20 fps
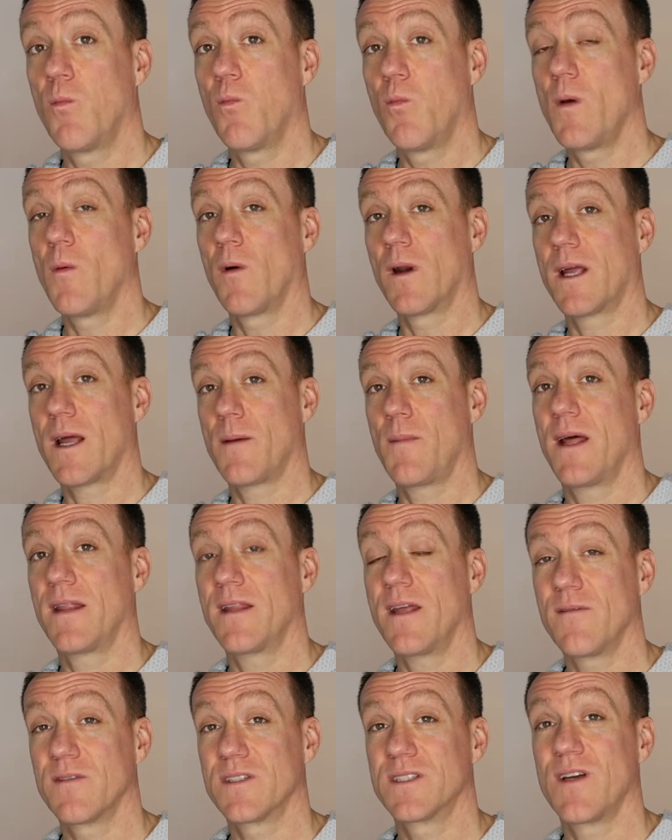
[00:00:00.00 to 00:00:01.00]
we want to come out
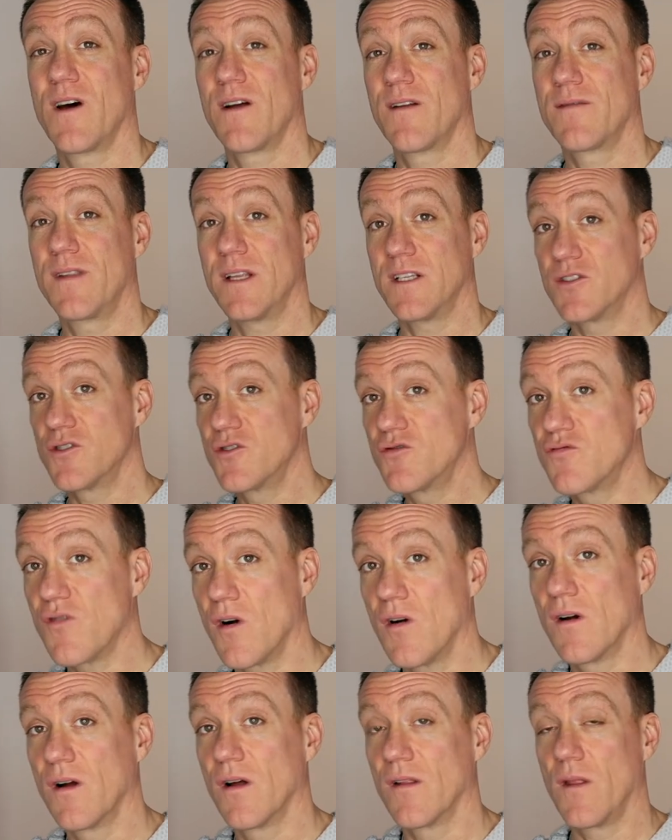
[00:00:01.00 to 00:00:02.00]
the other side of this
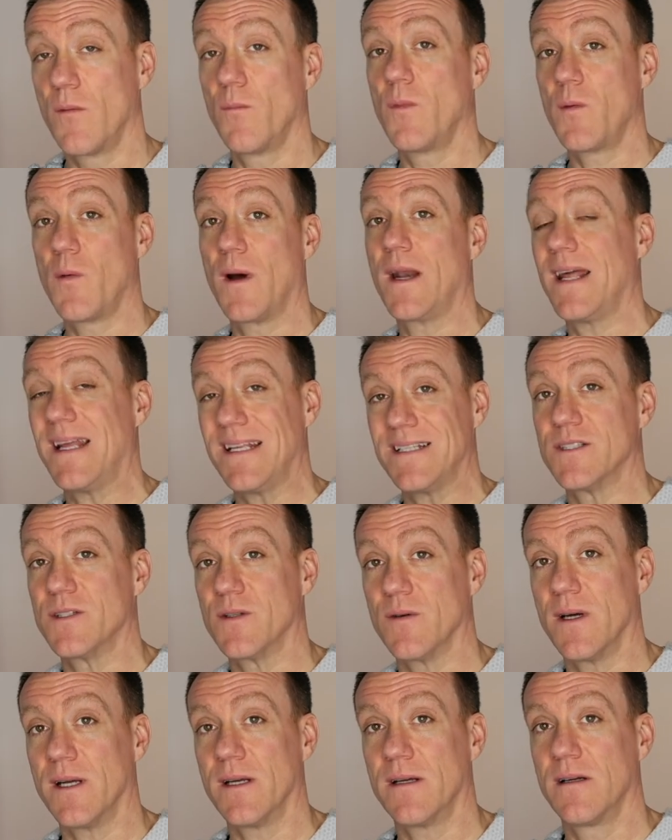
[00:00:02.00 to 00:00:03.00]
stronger than we went
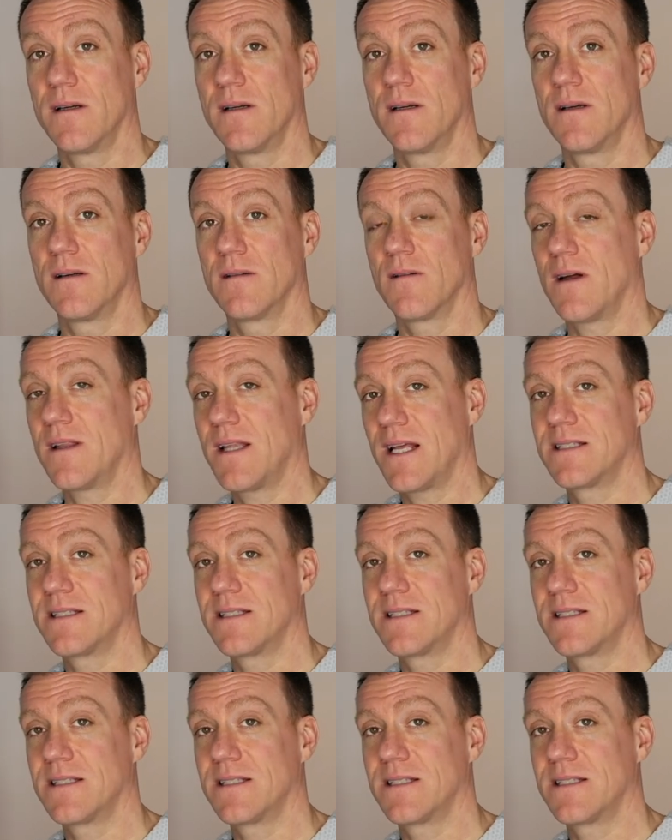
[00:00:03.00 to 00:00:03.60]
into it, right?